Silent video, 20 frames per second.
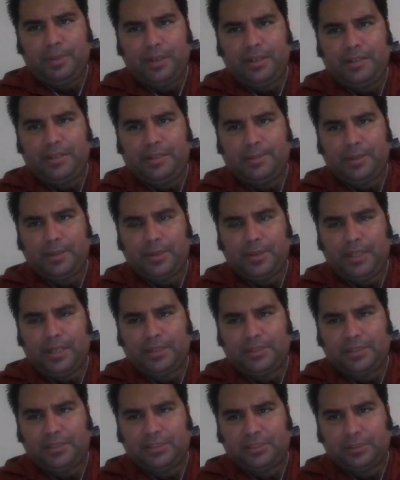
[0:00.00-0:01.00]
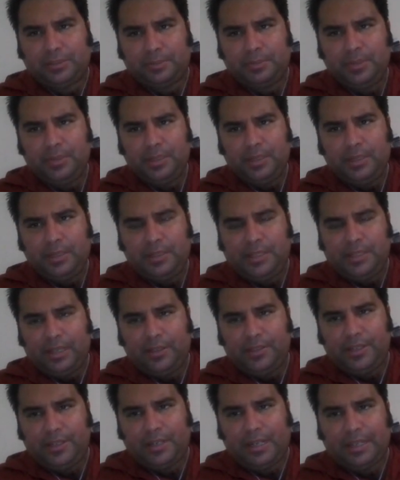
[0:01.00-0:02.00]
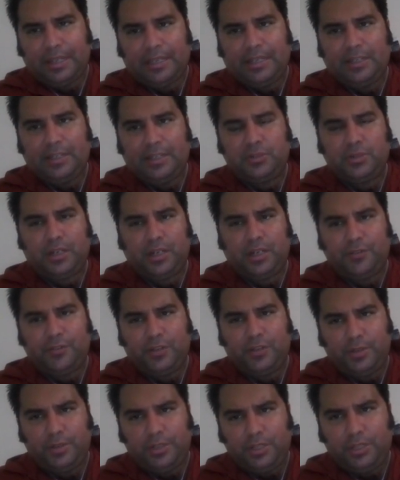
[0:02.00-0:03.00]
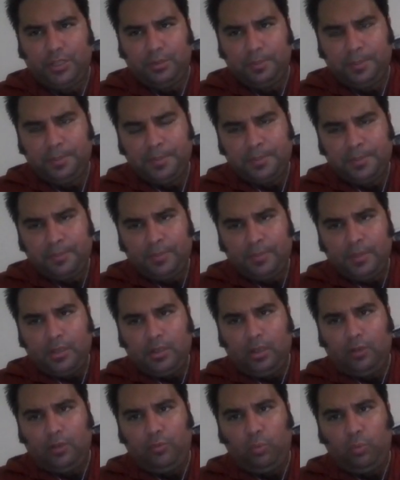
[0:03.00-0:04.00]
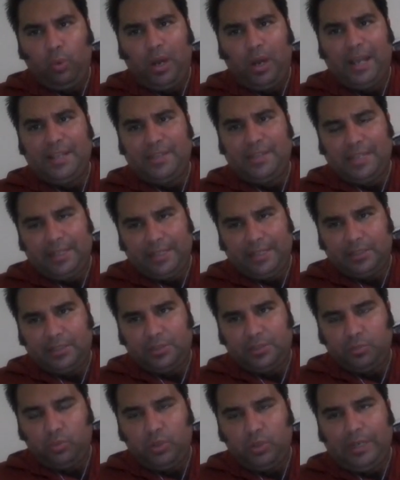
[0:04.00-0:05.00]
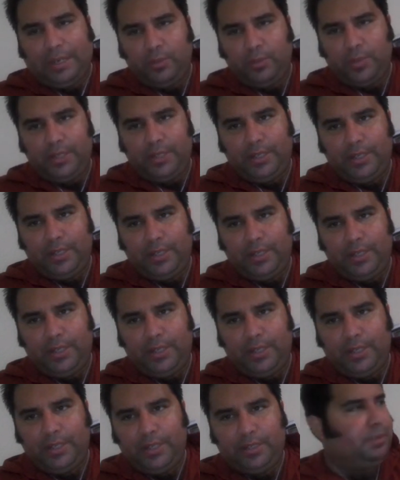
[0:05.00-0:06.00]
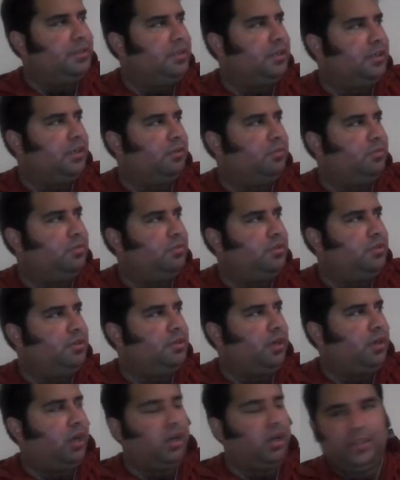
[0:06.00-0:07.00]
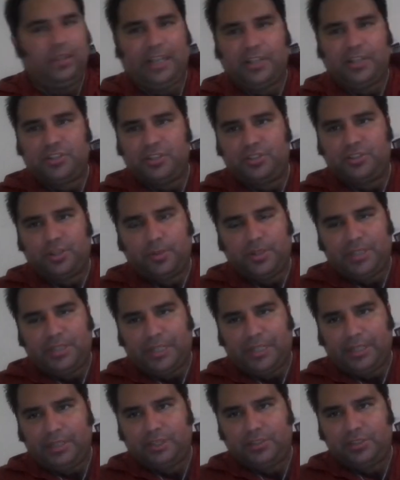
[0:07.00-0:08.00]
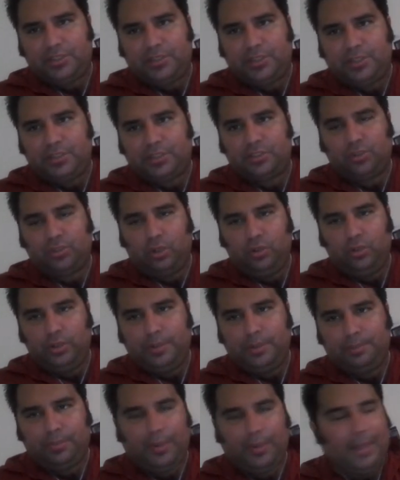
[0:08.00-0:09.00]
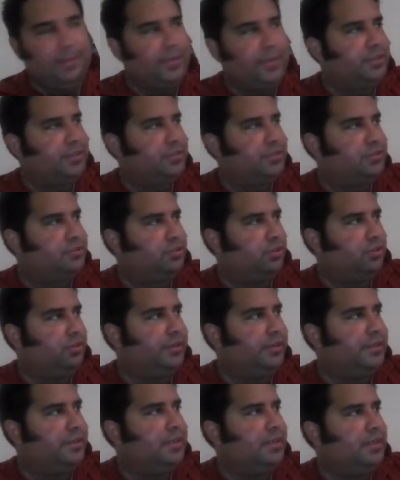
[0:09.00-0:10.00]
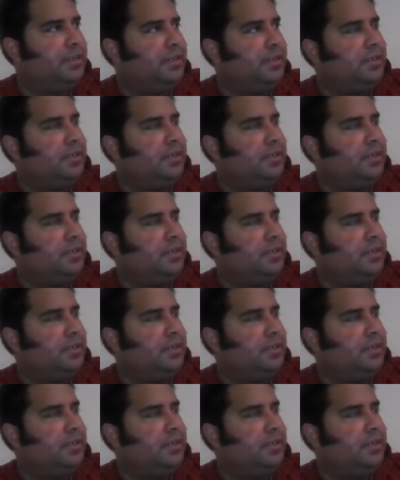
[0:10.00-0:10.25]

very transparent democratic system down there. I can get into an interview with you of why that is and what I witnessed. But, you know, our elections are ridiculous. They're stolen. Primaries are stolen.